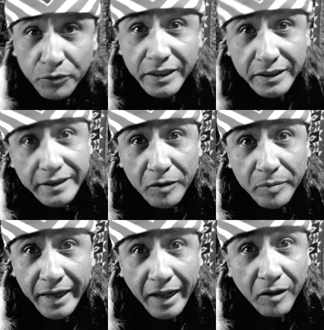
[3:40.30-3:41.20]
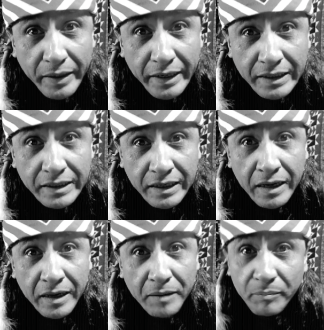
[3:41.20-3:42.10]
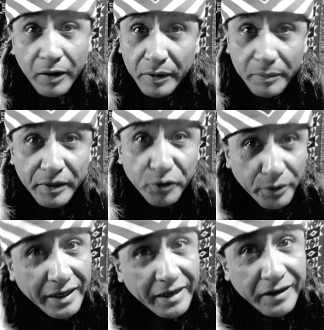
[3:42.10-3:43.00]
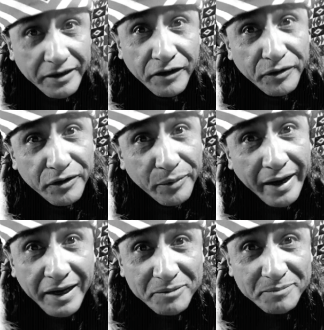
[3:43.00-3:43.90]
We'd still be helping, but we'd be doing it in a different way.